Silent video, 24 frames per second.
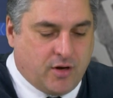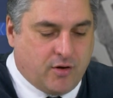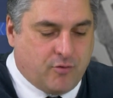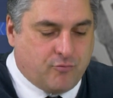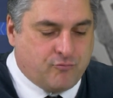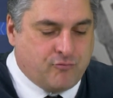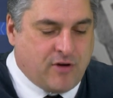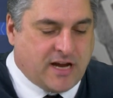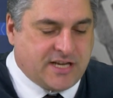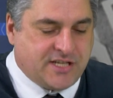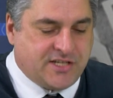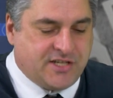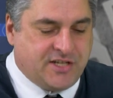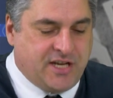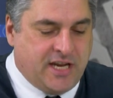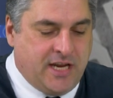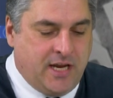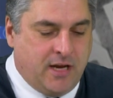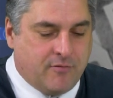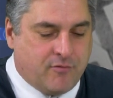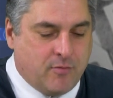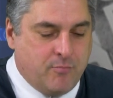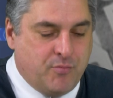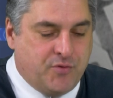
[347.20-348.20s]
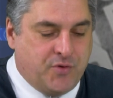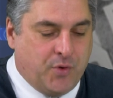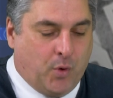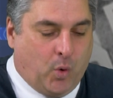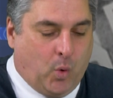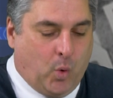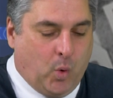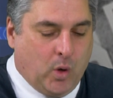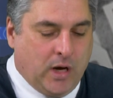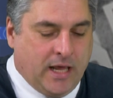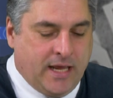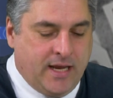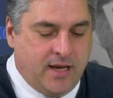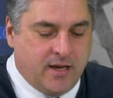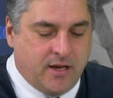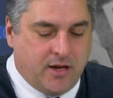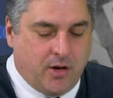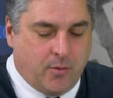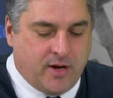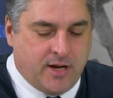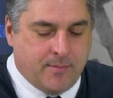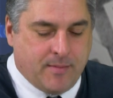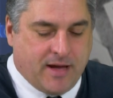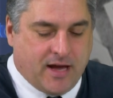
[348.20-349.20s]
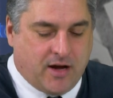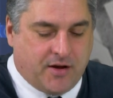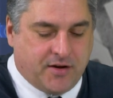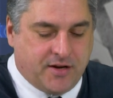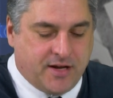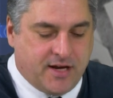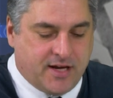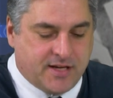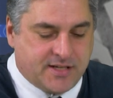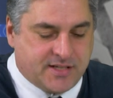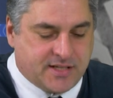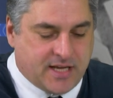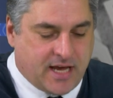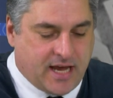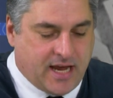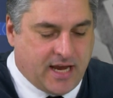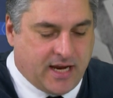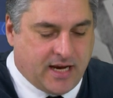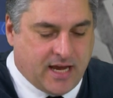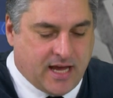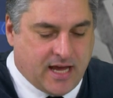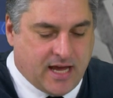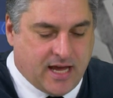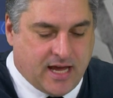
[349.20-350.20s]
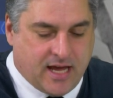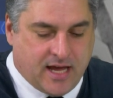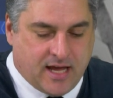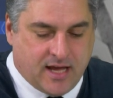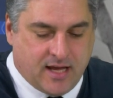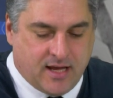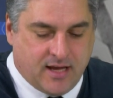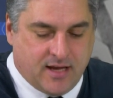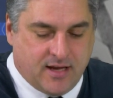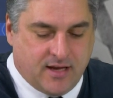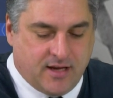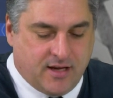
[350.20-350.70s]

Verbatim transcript: Rusty from Dorley, who emailed her saying, uh,